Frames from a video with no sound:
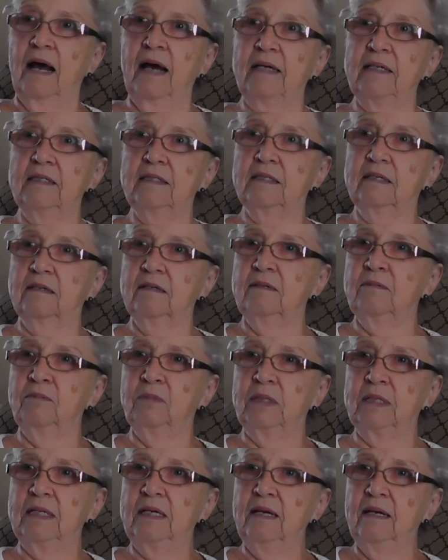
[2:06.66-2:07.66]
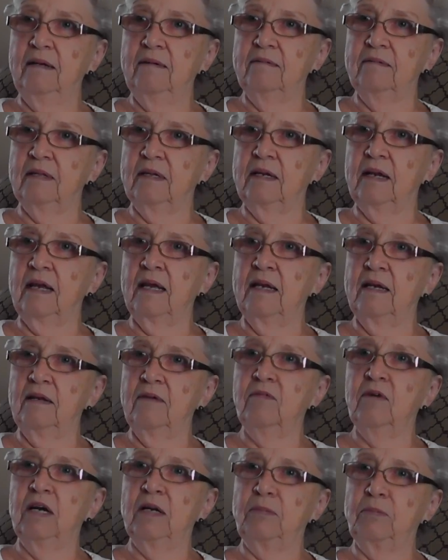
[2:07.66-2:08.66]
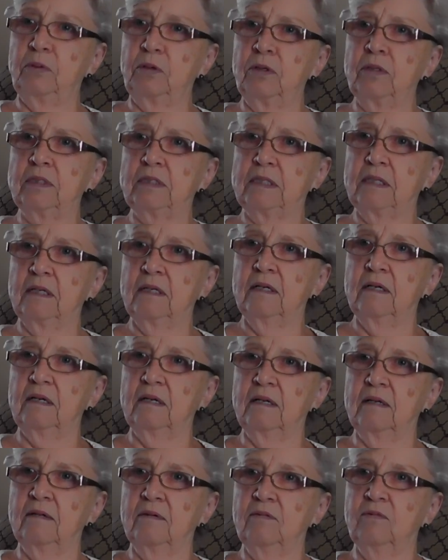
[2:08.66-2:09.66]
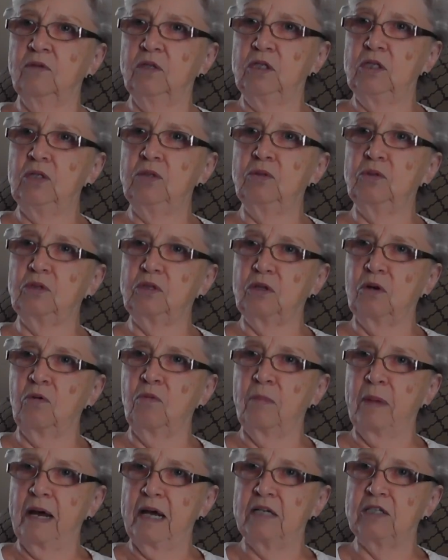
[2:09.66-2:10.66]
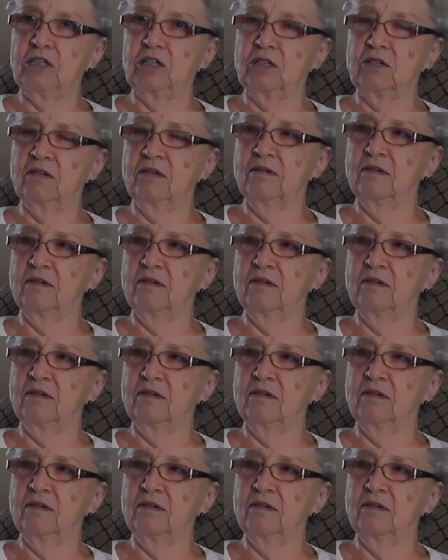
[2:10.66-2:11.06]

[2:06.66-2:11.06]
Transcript: I just couldn't believe that any one person would do so much.